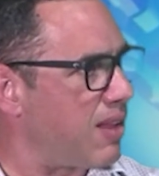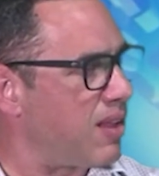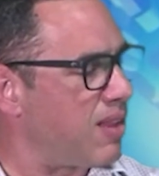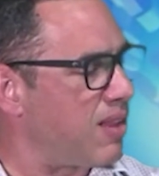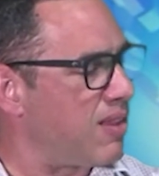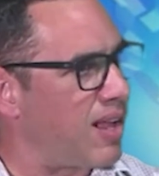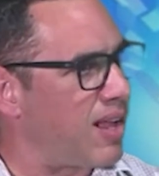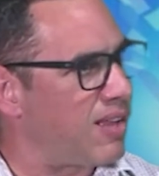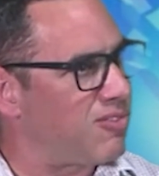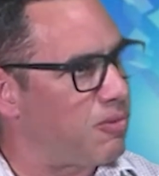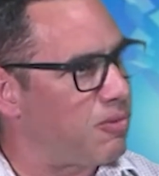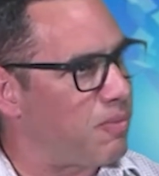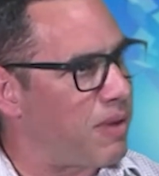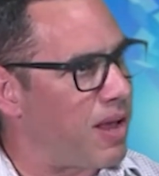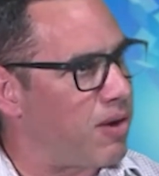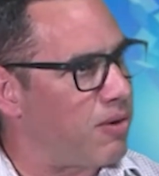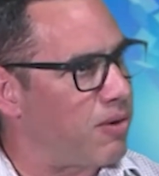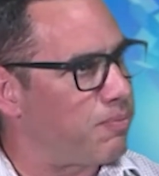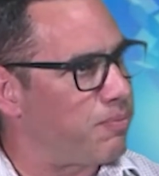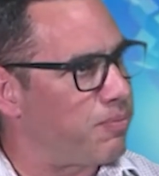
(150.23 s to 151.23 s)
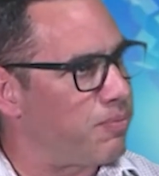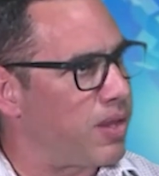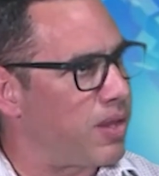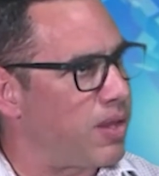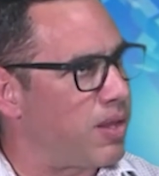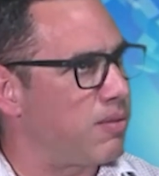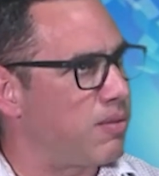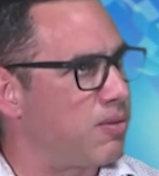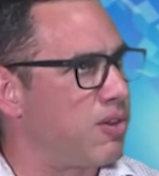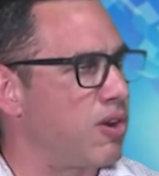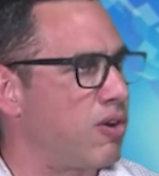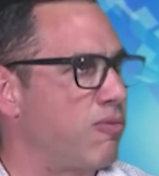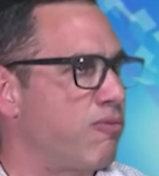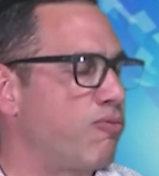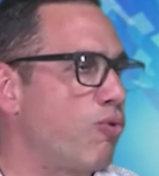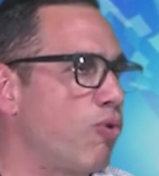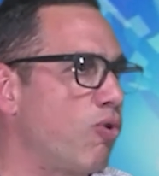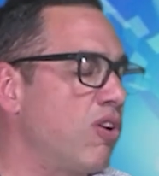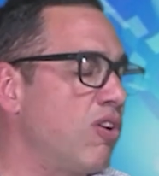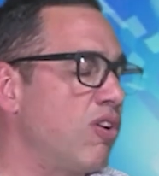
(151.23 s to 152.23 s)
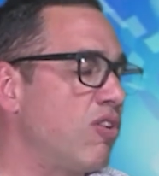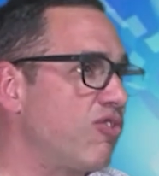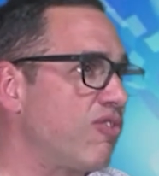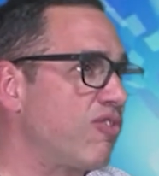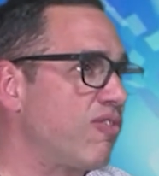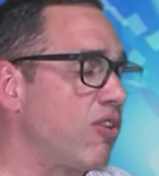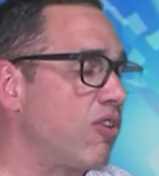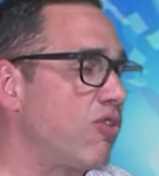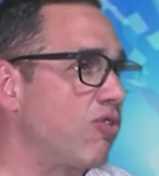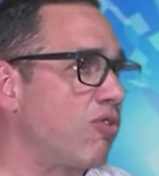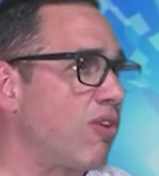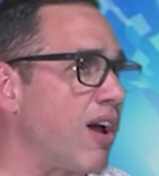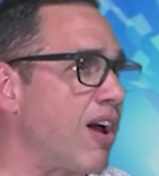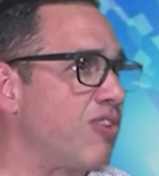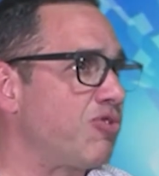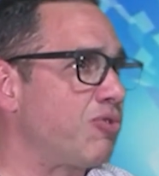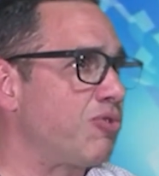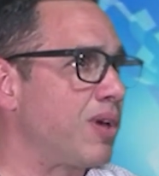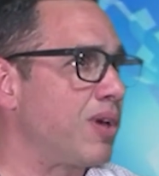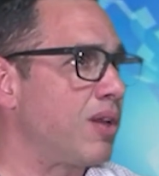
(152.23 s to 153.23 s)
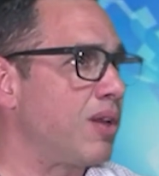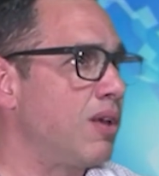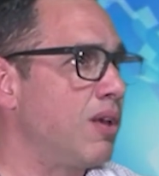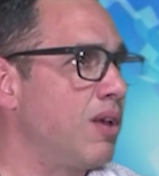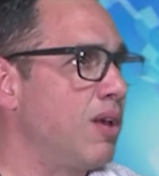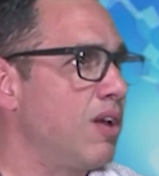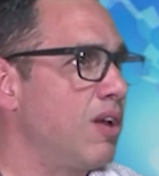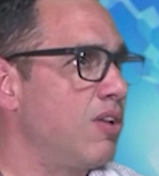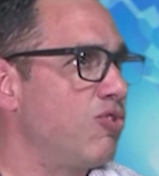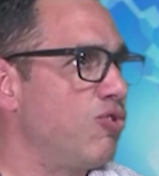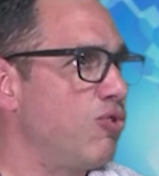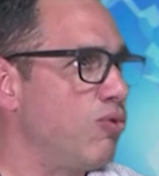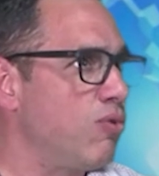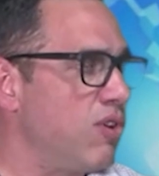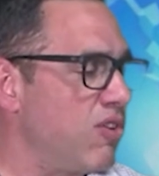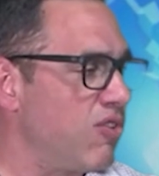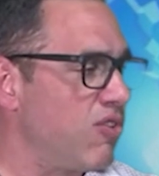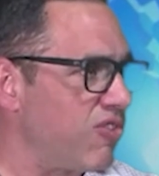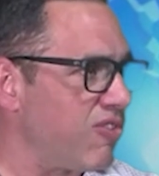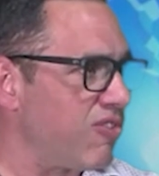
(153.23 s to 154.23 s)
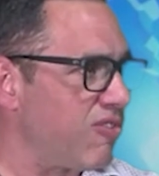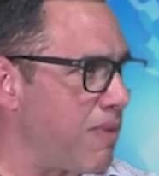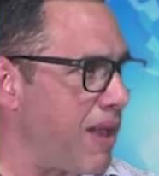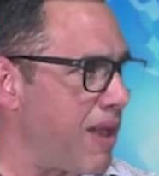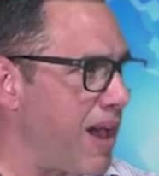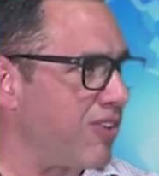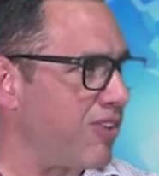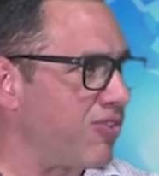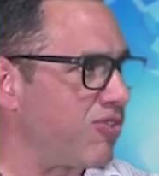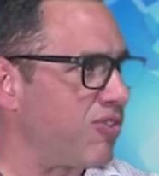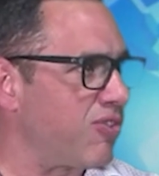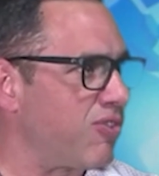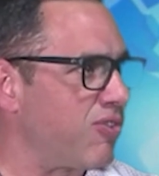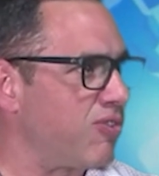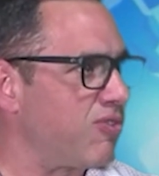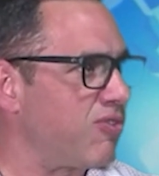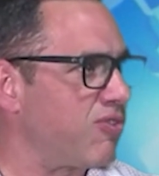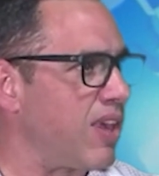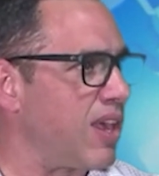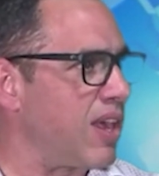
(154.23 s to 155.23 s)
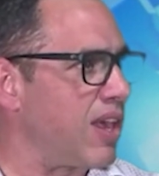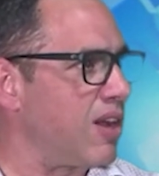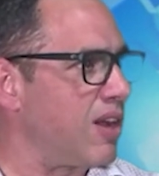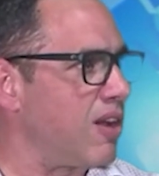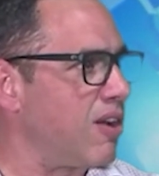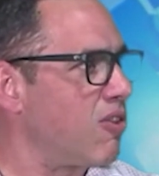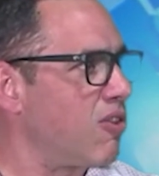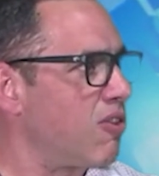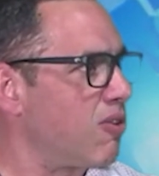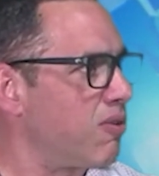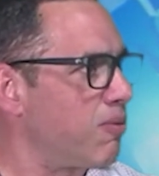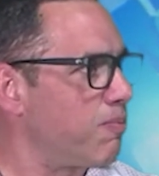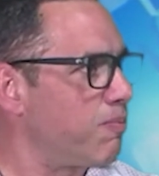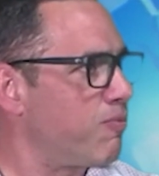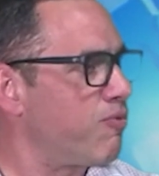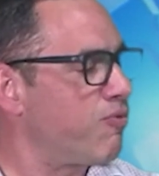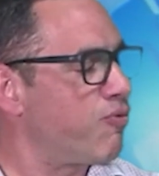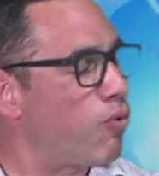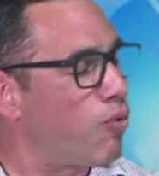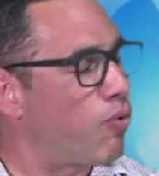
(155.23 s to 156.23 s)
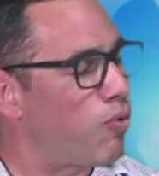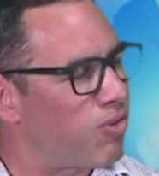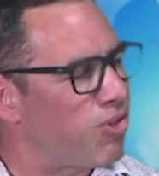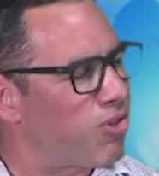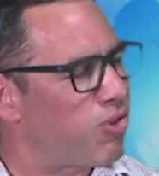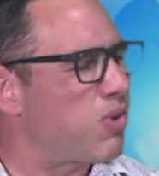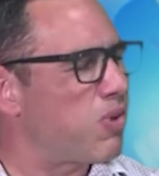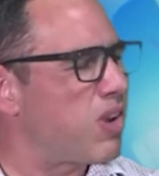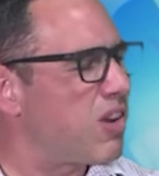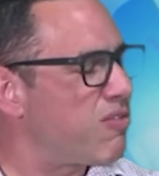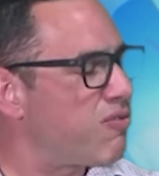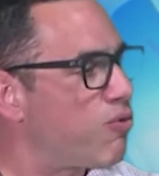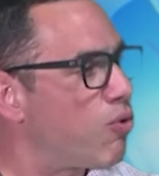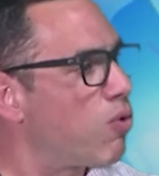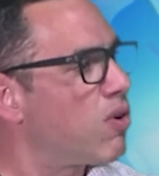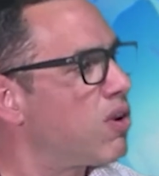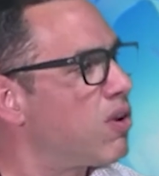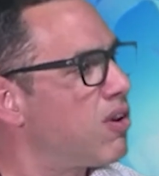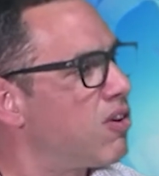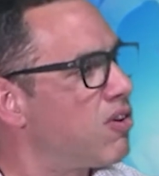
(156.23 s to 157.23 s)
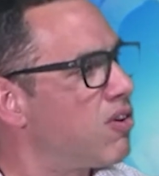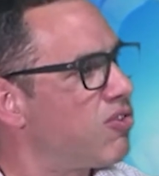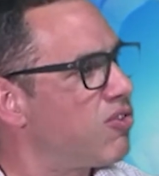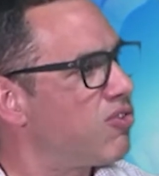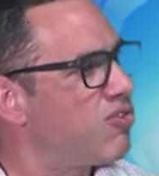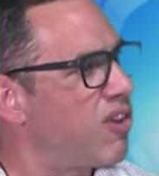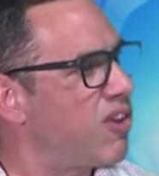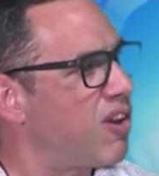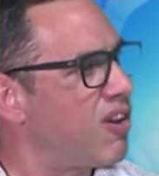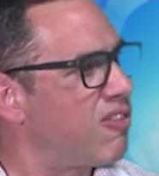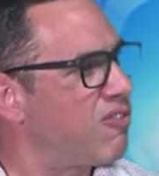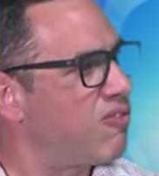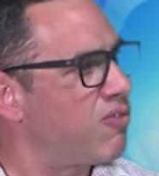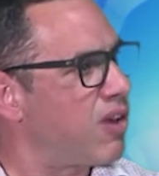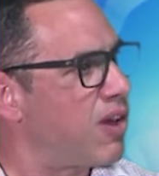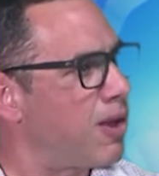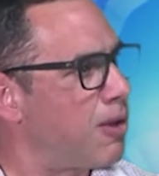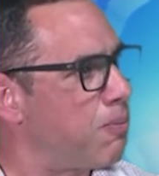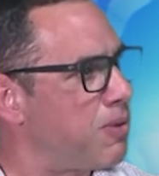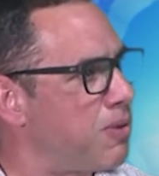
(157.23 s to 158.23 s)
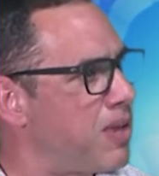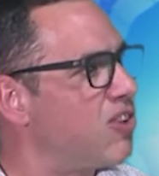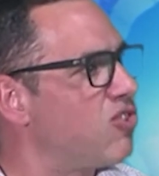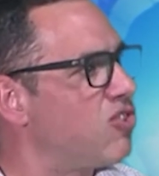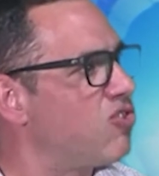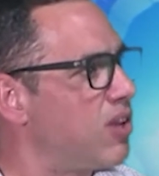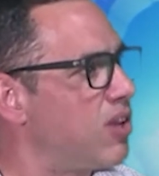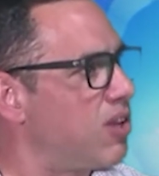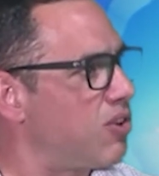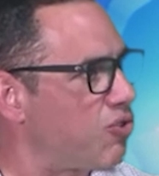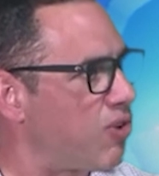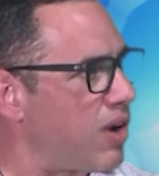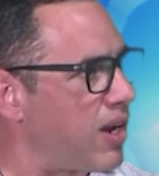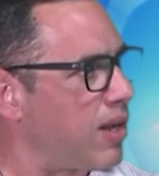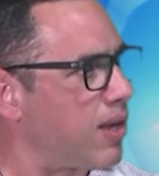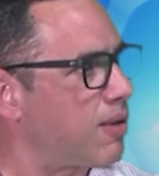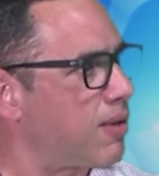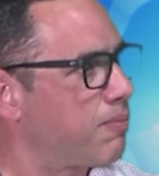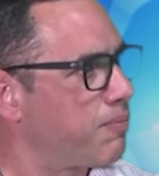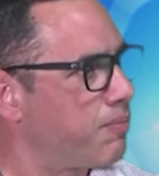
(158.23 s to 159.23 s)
And that's about, uh, you know, four years of undergraduate, two years of master's, and another four, three to four years of uh, PhD training.